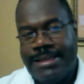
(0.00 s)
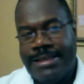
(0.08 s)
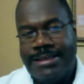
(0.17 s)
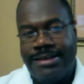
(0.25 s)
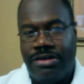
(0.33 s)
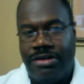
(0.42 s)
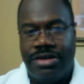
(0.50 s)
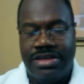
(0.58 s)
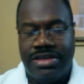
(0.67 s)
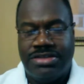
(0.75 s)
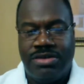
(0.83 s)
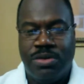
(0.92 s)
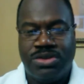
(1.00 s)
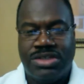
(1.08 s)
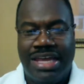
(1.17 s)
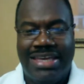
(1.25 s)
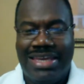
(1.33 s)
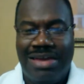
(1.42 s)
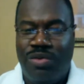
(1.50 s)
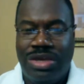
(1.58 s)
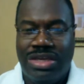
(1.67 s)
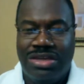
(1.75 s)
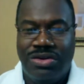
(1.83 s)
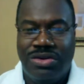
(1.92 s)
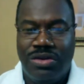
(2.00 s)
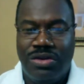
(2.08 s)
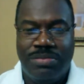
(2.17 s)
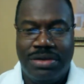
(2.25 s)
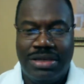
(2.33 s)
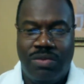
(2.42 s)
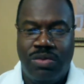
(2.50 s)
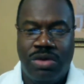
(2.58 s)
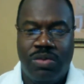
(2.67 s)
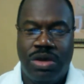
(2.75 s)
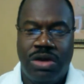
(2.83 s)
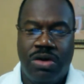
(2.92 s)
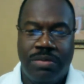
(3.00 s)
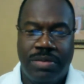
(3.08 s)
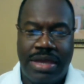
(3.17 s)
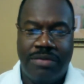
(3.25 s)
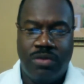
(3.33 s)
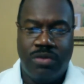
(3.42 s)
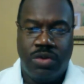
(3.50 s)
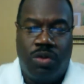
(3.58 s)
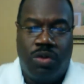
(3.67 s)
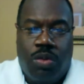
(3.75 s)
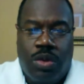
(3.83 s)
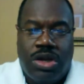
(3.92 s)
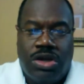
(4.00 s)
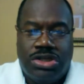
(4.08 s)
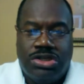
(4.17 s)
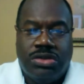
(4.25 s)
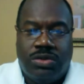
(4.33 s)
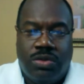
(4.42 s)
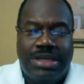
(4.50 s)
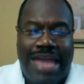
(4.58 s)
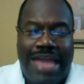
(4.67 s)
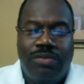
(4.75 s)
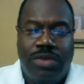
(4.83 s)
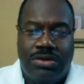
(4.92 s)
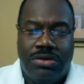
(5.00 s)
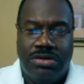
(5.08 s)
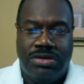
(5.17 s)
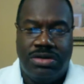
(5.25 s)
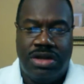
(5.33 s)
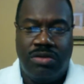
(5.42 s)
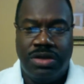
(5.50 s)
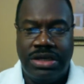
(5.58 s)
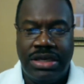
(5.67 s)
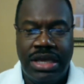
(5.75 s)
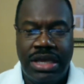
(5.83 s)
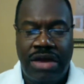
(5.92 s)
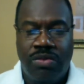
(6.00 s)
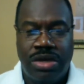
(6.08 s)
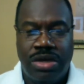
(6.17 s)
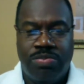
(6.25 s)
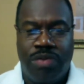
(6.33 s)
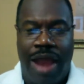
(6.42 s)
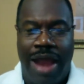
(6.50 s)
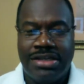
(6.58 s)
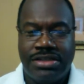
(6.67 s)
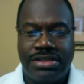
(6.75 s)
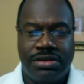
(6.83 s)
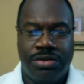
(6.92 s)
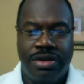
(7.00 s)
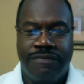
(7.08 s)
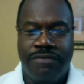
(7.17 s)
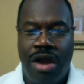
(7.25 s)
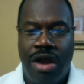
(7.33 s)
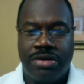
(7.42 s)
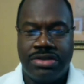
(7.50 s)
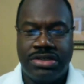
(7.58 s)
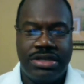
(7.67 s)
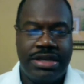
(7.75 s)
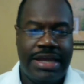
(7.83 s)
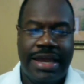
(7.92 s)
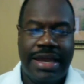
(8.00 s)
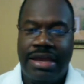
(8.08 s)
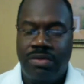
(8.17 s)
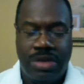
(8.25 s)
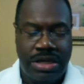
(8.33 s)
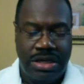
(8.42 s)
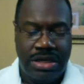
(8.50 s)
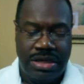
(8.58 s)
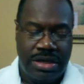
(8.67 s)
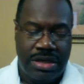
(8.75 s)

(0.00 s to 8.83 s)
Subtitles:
you know, it's almost like, yeah, we can do it, but yet when are we going to do it? When can we do it? You know, we practice 3 or 4 hours a day. We